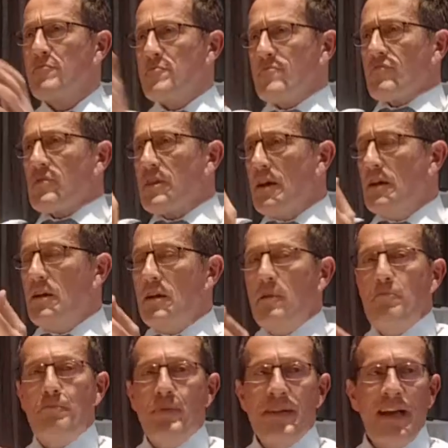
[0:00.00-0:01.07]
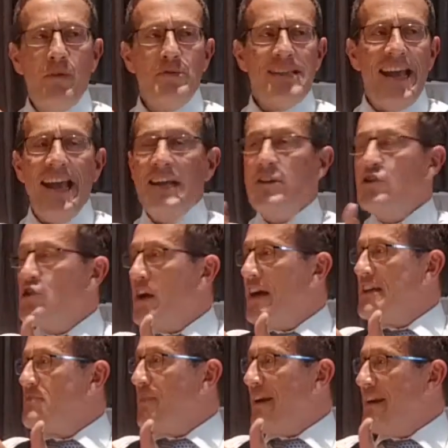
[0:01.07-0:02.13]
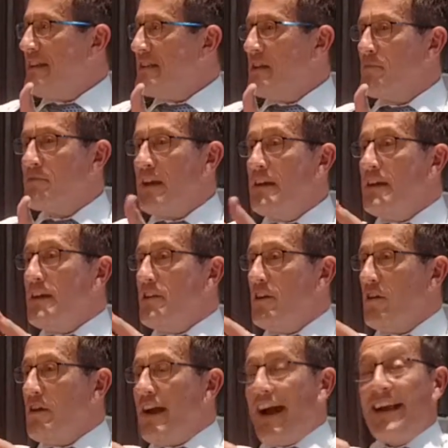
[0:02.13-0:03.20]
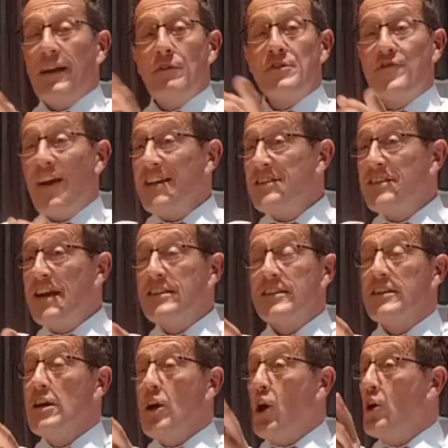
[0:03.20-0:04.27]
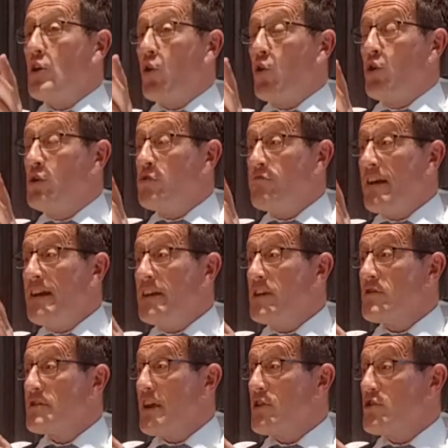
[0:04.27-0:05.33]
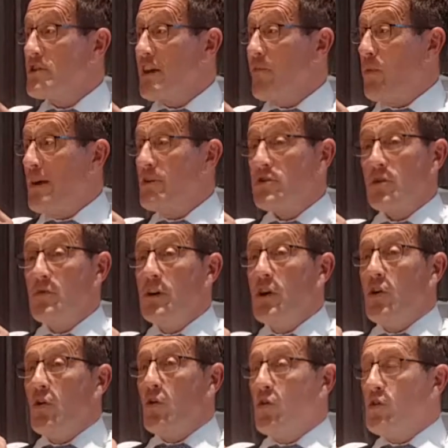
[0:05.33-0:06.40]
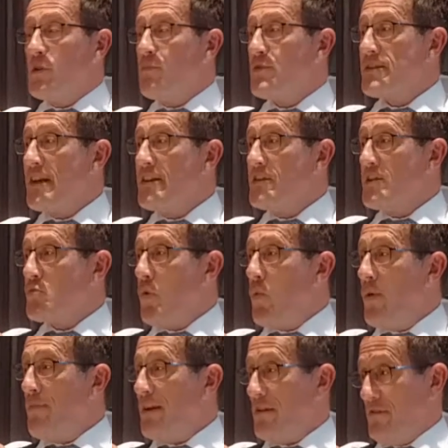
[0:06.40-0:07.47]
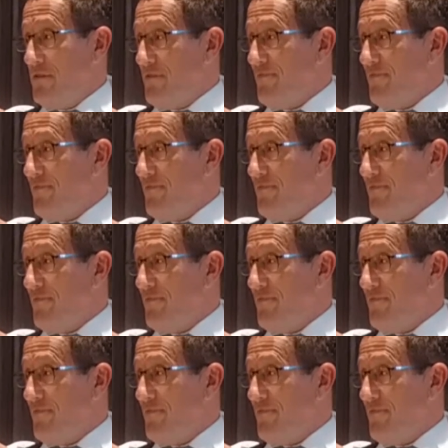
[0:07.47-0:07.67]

Um, but I was energized by listening to, the, you know, and I was fascinated. And all the radio stations I went to, all the presenters were women.